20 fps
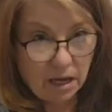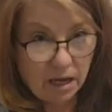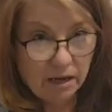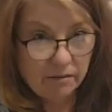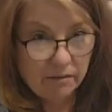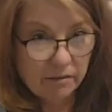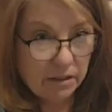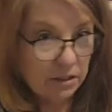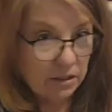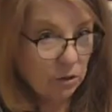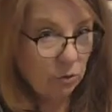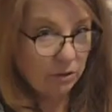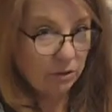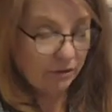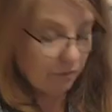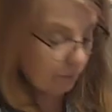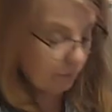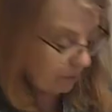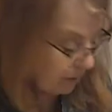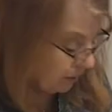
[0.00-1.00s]
and I told
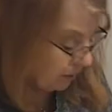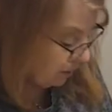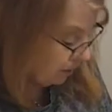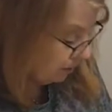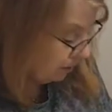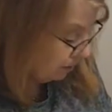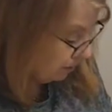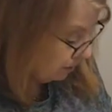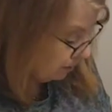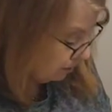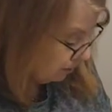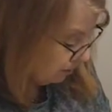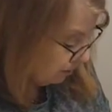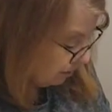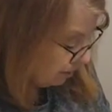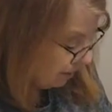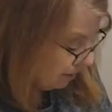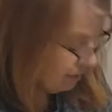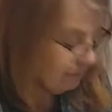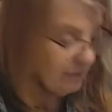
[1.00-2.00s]
everybody,
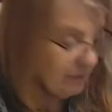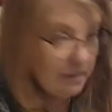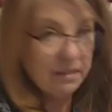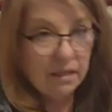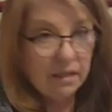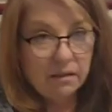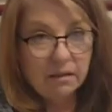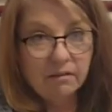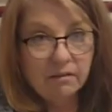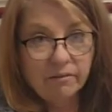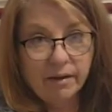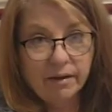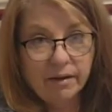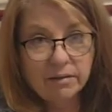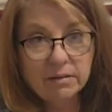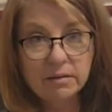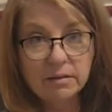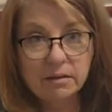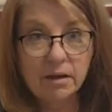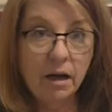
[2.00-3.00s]
I even set an event,
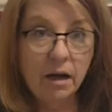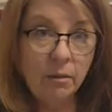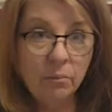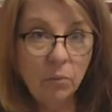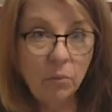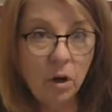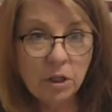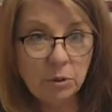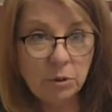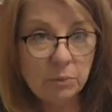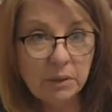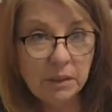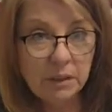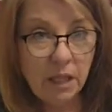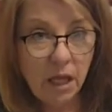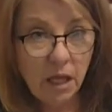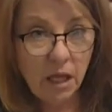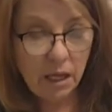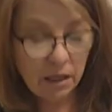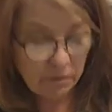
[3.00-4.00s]
come watch me
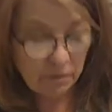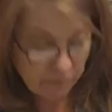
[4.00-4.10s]
live.